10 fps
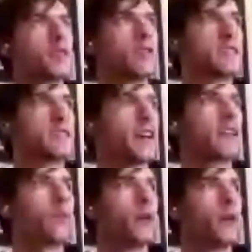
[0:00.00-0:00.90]
you
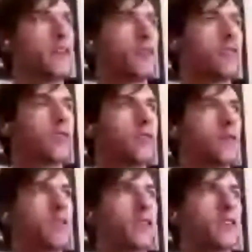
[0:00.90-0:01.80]
exactly what you can do
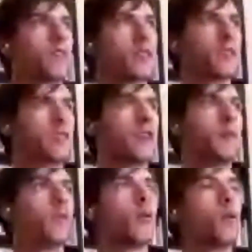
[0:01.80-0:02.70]
to hurt
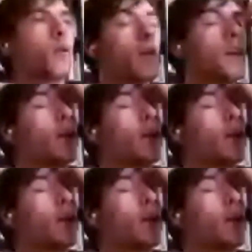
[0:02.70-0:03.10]
them, or